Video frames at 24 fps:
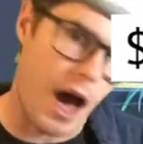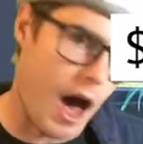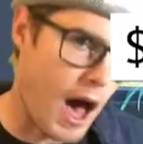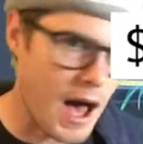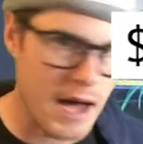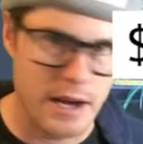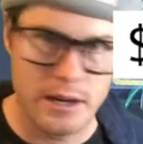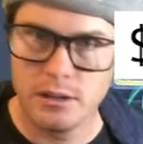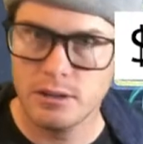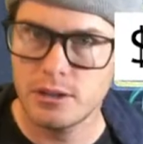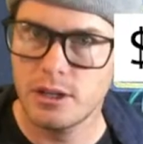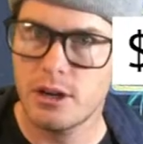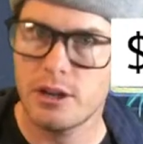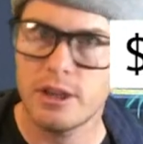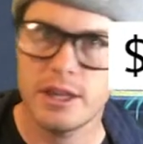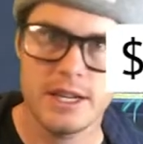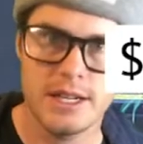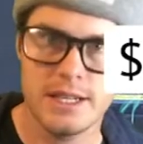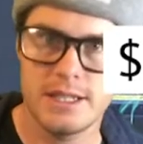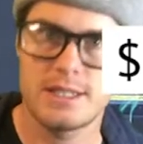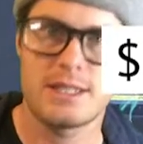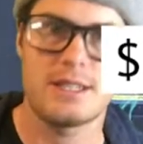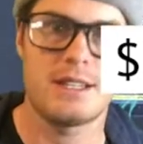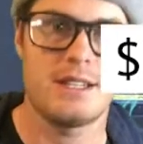I don't know
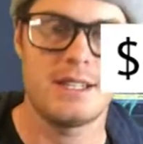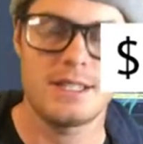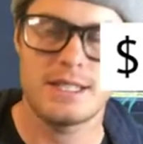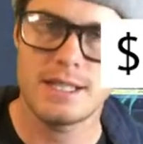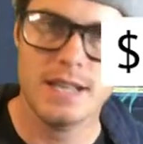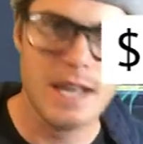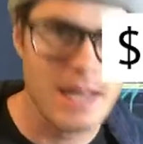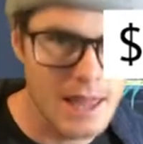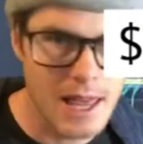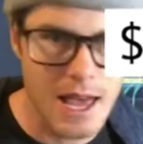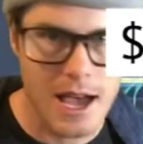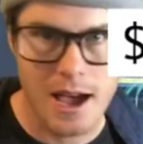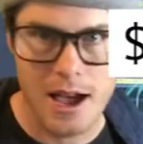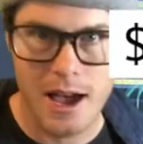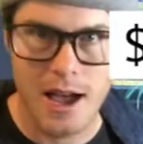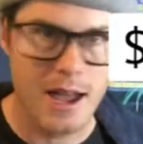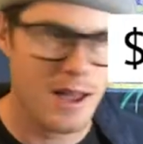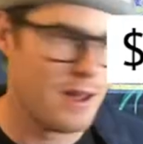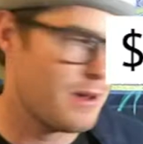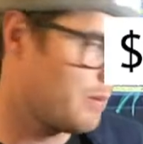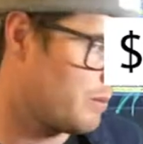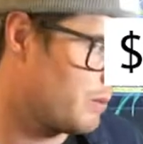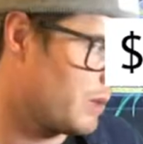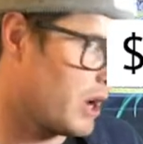that it's going to stay that
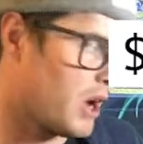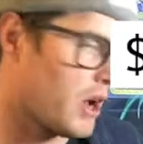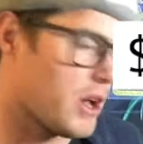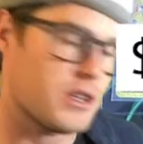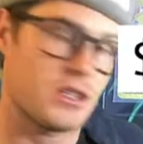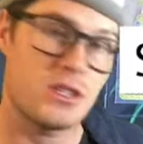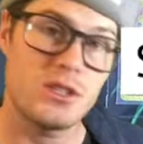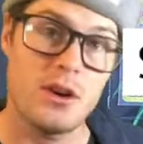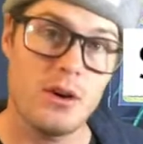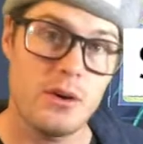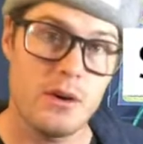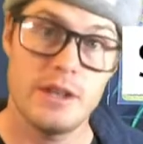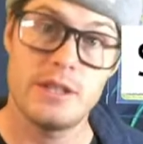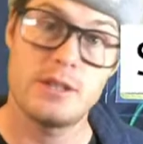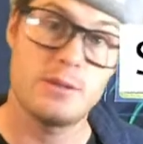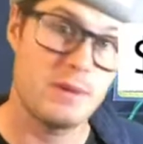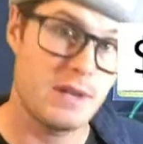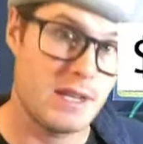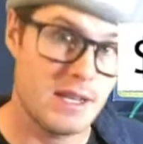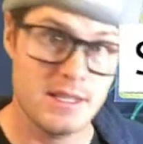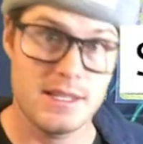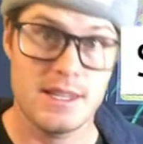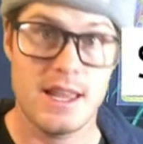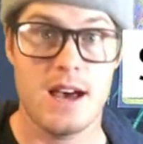high, but also it's
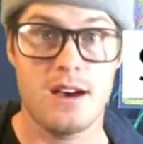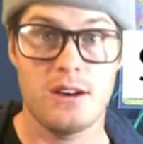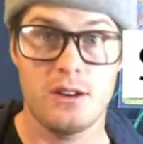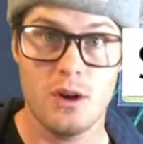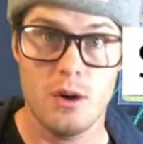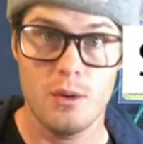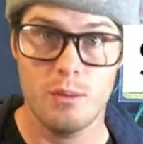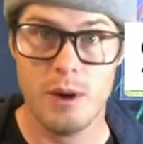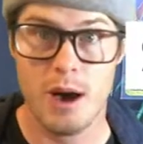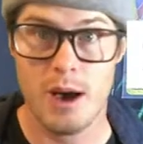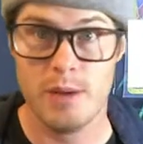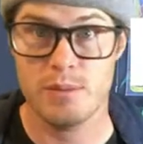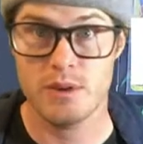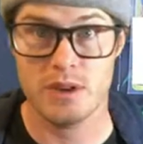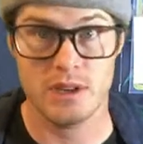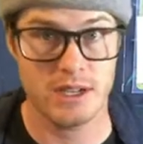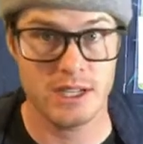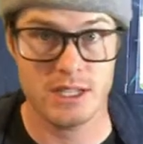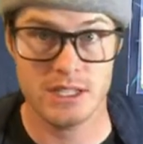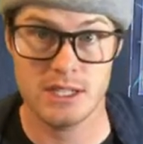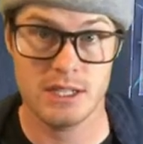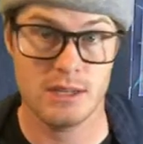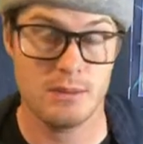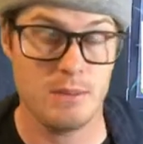because of that low
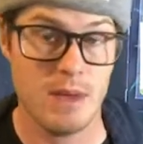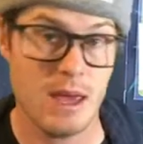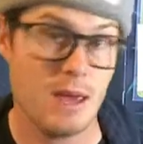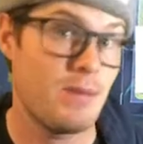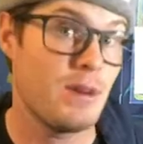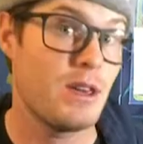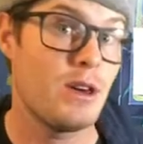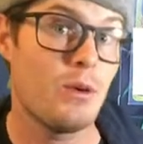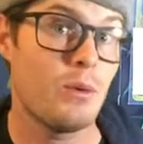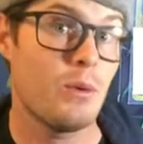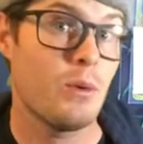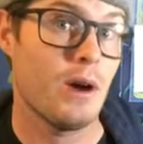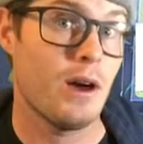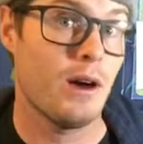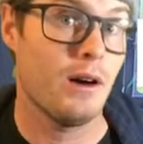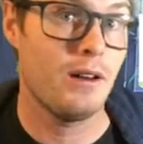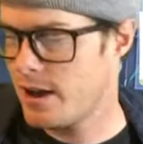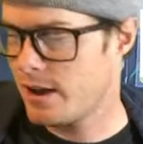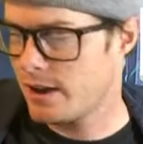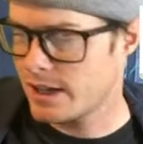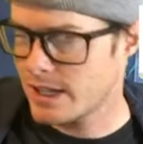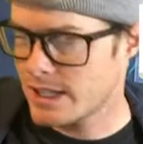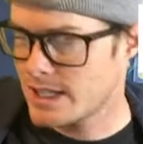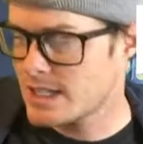population. Maybe it will.
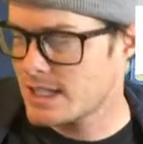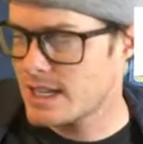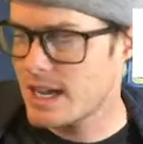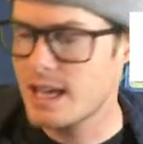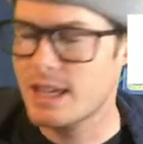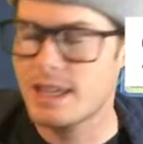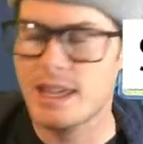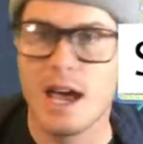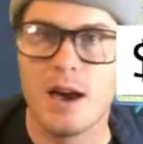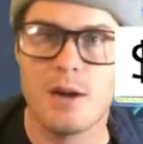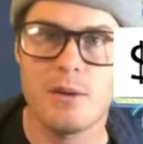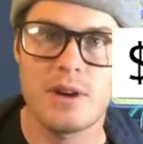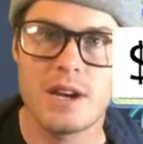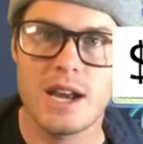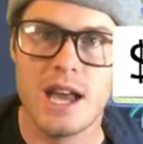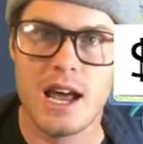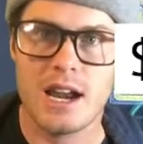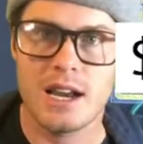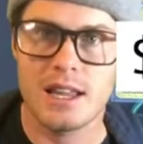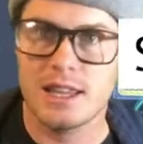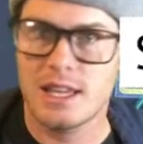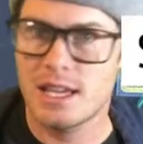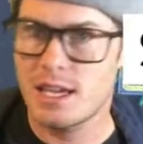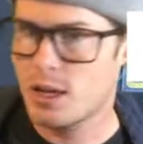Let's take that one
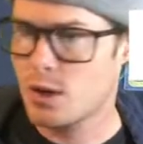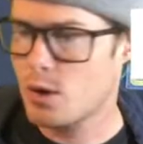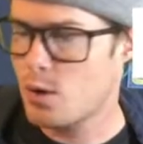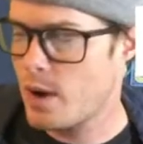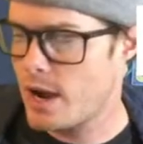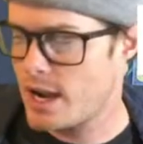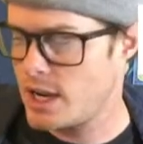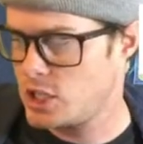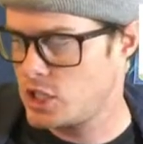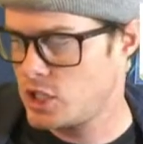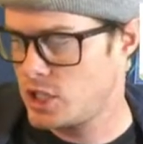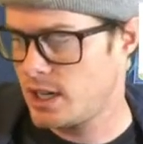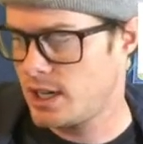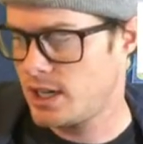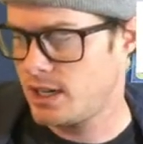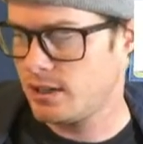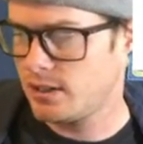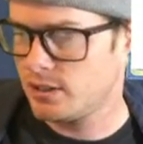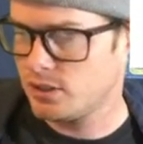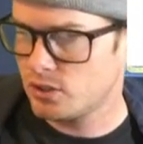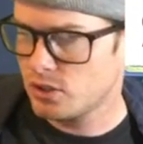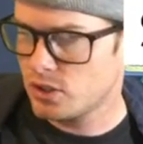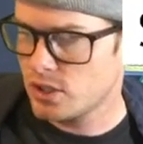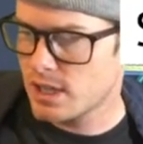out of the equation.
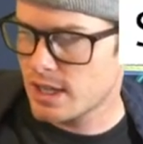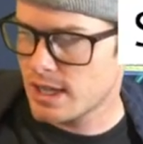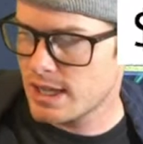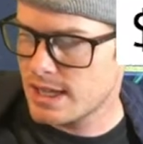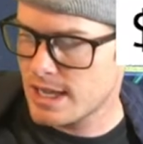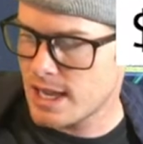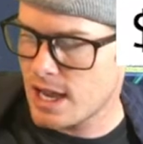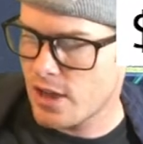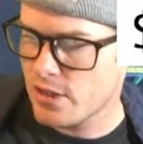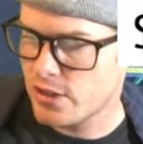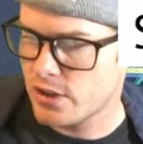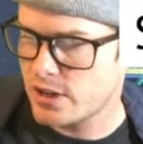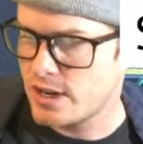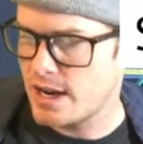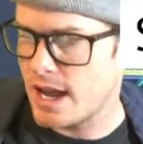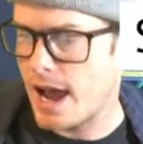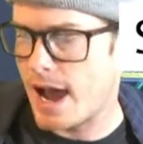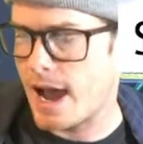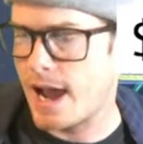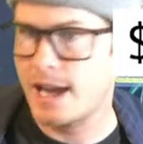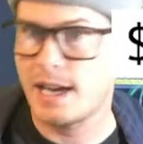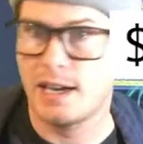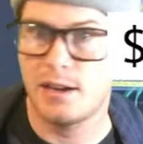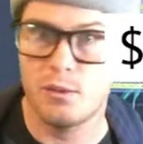Look at the other
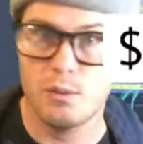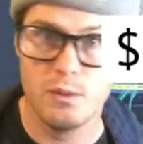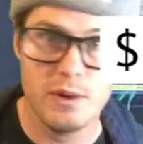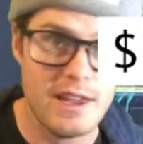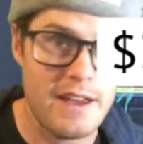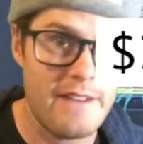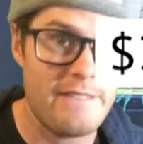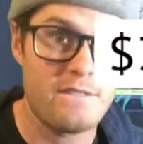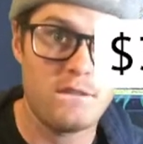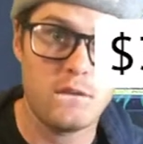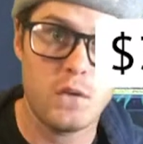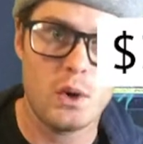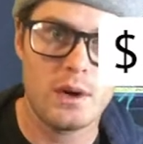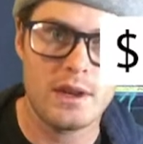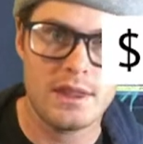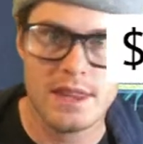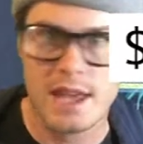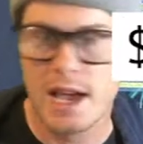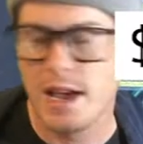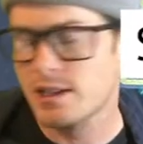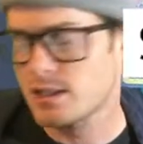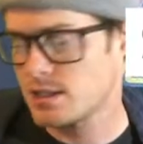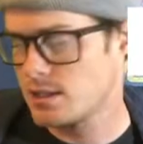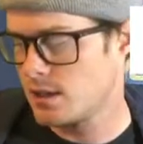9. We have
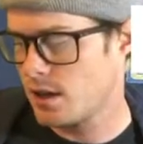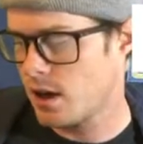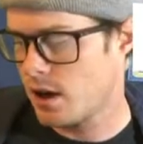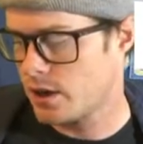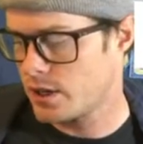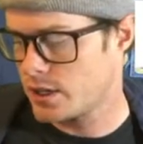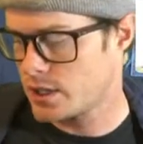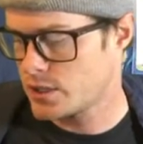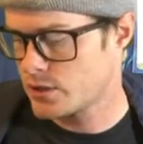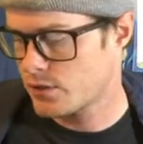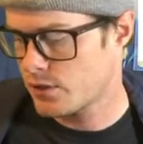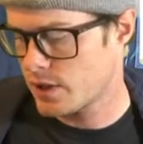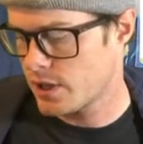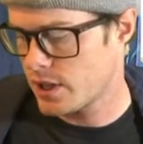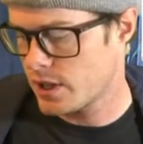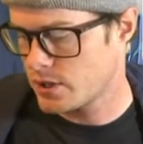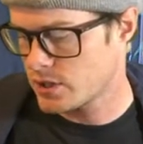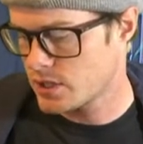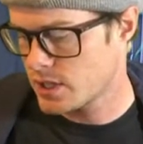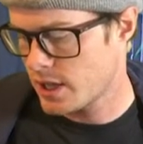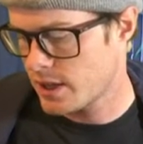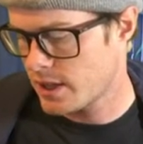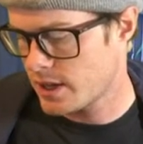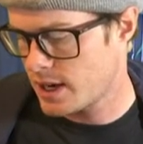$4,000 for
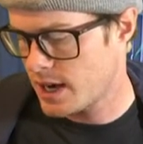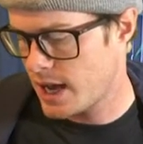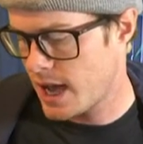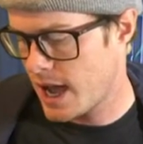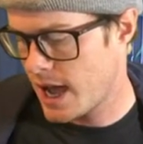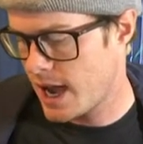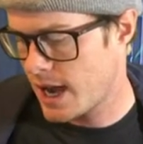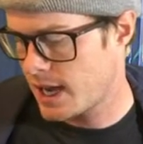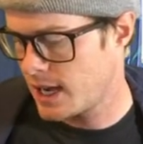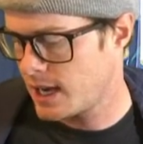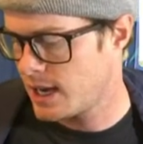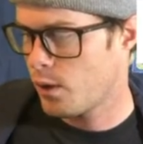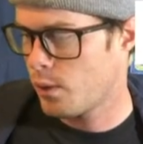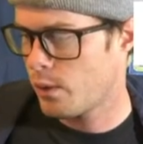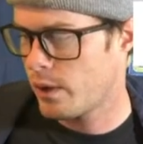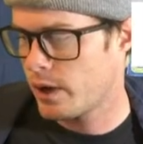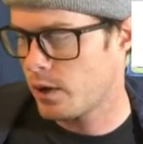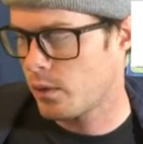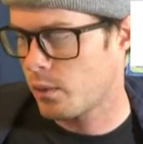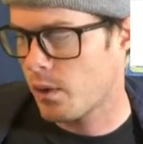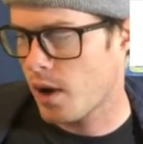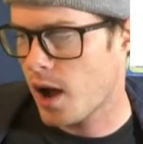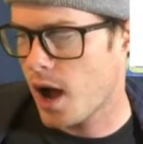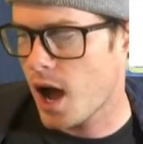those other 9.
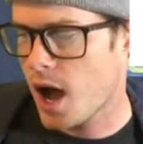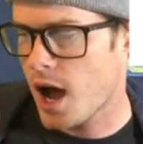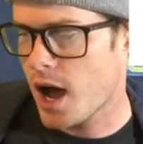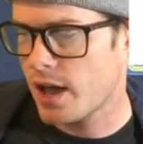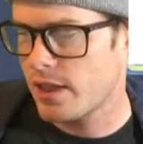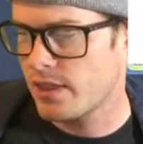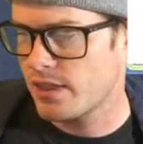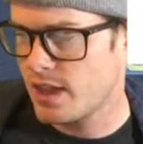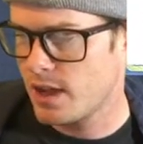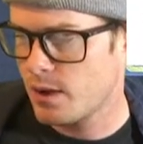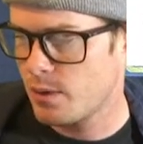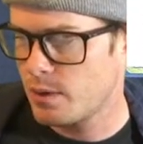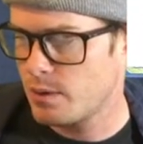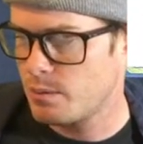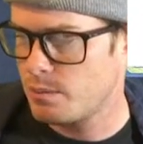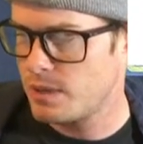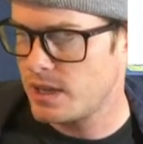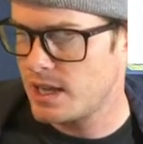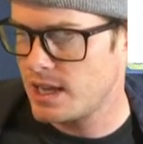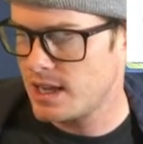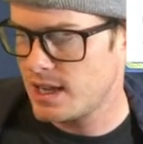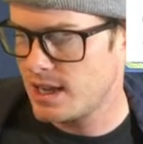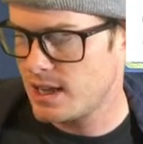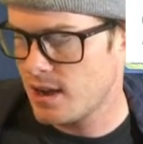When raw, they would
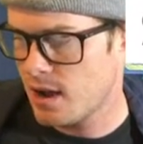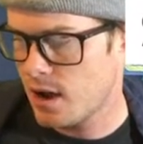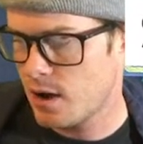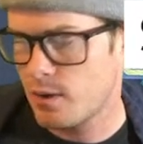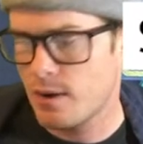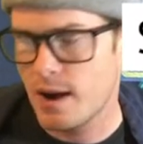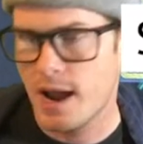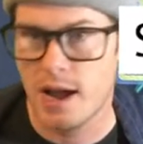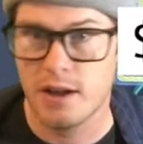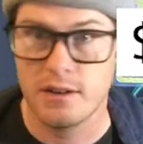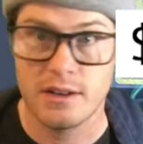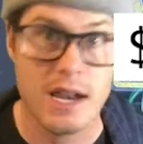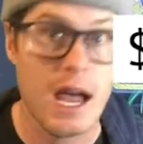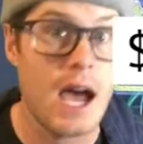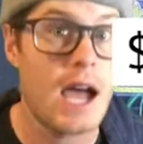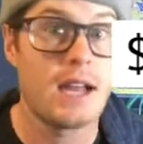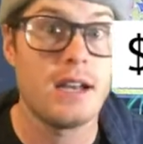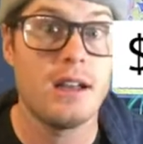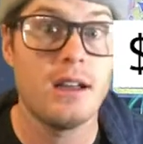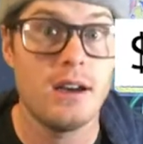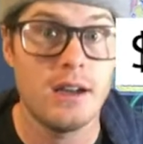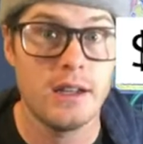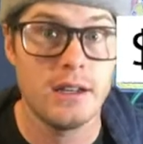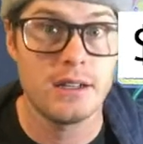be around
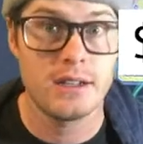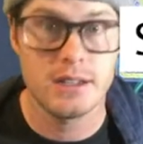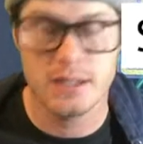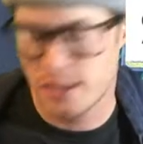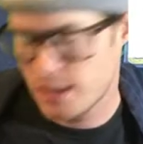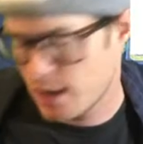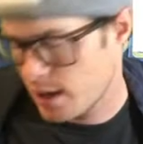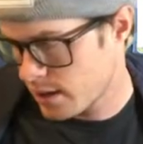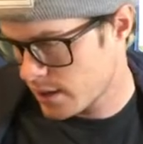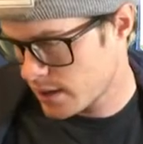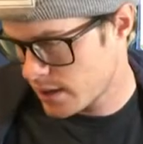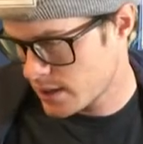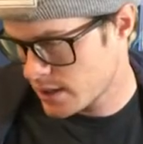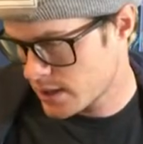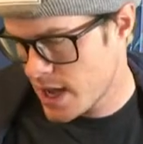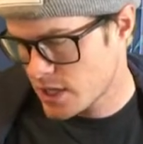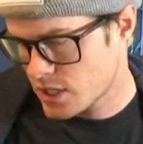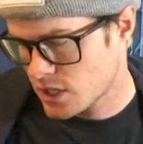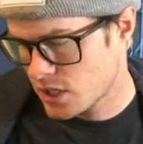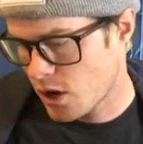$900.